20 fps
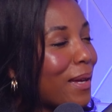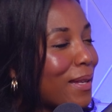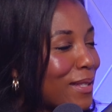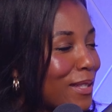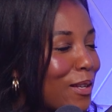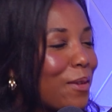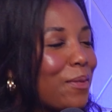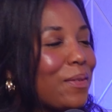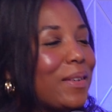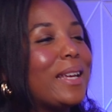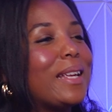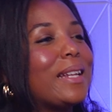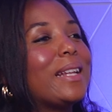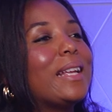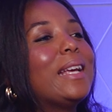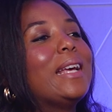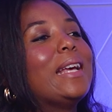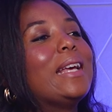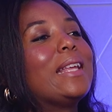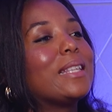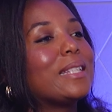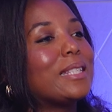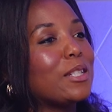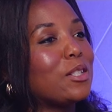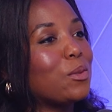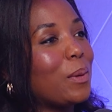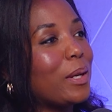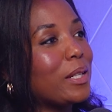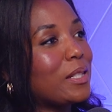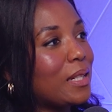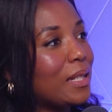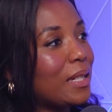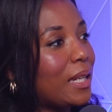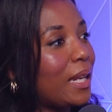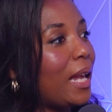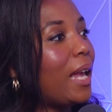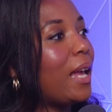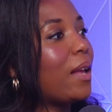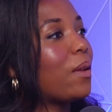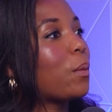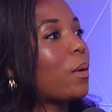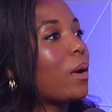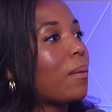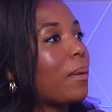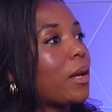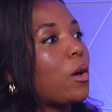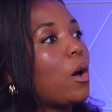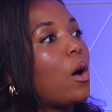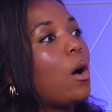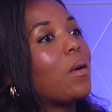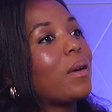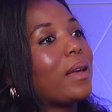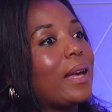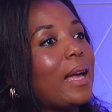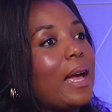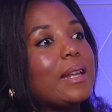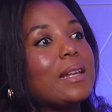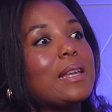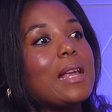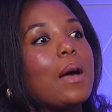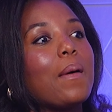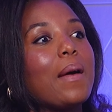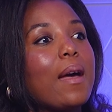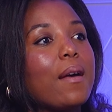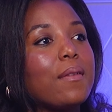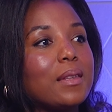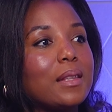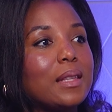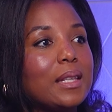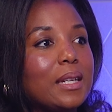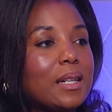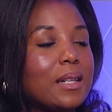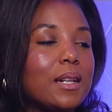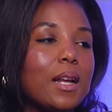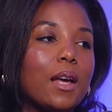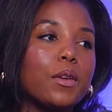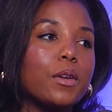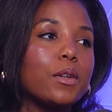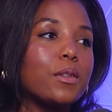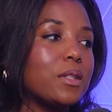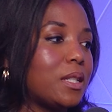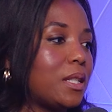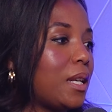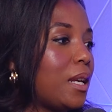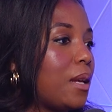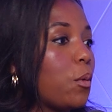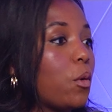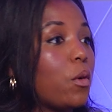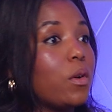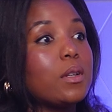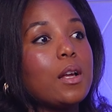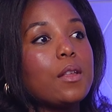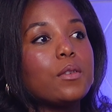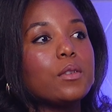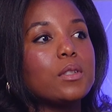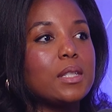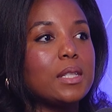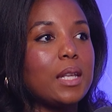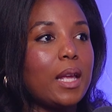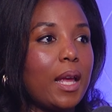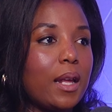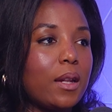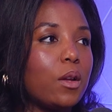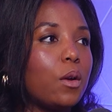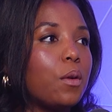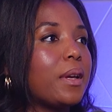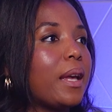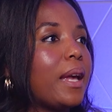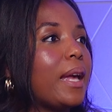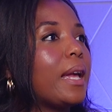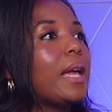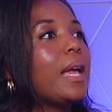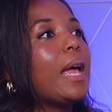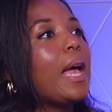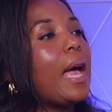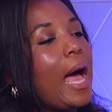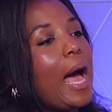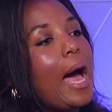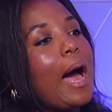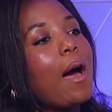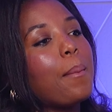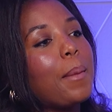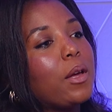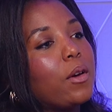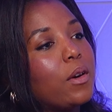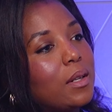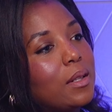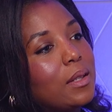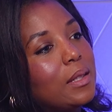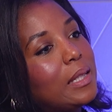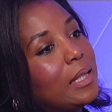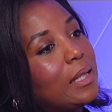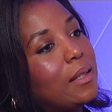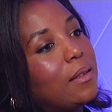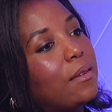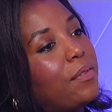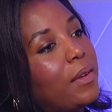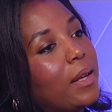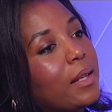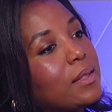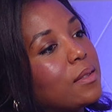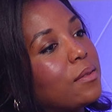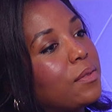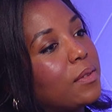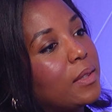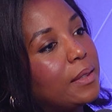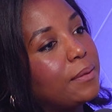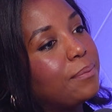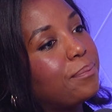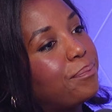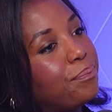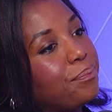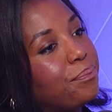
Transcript: myself in the situation again where I'm like, oh, okay, now I have to lead another team or another set. Okay, how am I going to lead effectively?